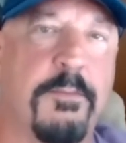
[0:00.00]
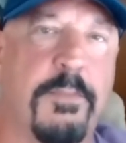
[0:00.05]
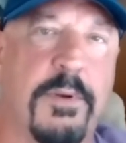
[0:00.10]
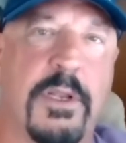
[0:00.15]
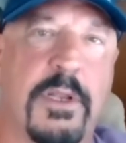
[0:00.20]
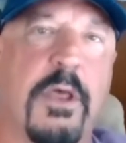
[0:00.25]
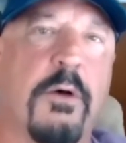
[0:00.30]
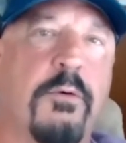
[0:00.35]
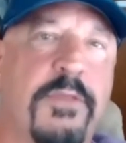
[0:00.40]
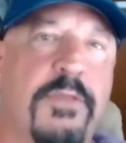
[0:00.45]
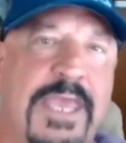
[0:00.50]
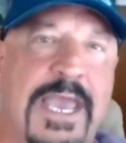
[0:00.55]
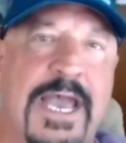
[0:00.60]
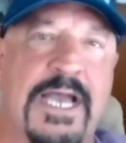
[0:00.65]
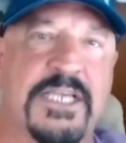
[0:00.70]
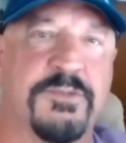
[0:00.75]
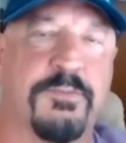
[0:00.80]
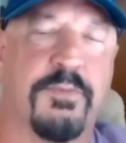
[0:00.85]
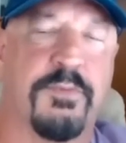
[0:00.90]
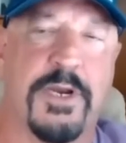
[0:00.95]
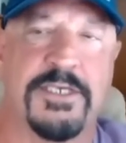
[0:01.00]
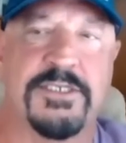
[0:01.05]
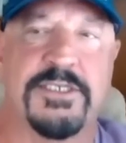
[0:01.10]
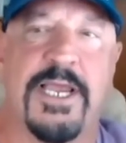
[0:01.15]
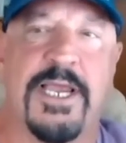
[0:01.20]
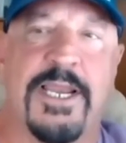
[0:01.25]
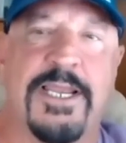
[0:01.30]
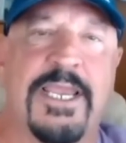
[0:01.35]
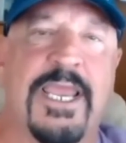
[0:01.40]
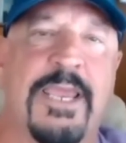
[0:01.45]
below the ask price,
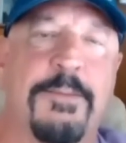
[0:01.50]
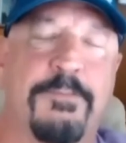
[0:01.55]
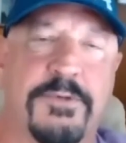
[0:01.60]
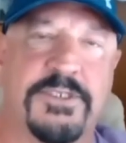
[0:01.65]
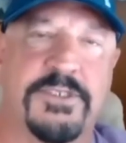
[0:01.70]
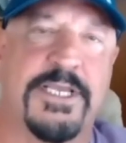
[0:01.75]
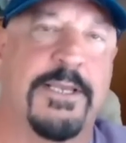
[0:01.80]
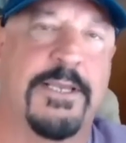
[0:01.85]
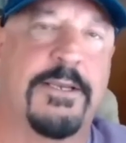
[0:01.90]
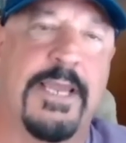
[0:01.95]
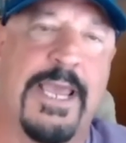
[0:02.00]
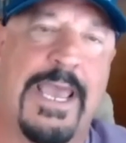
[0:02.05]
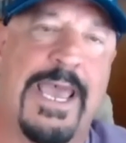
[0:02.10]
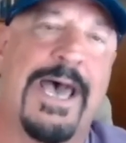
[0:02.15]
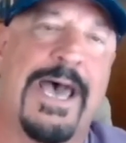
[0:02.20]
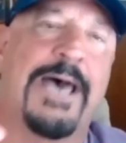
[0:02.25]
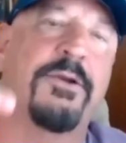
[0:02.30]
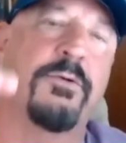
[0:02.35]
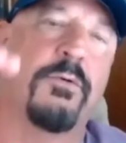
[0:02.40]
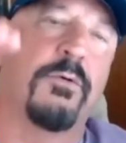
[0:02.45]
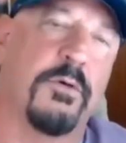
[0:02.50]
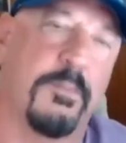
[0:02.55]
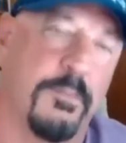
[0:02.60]
98% at or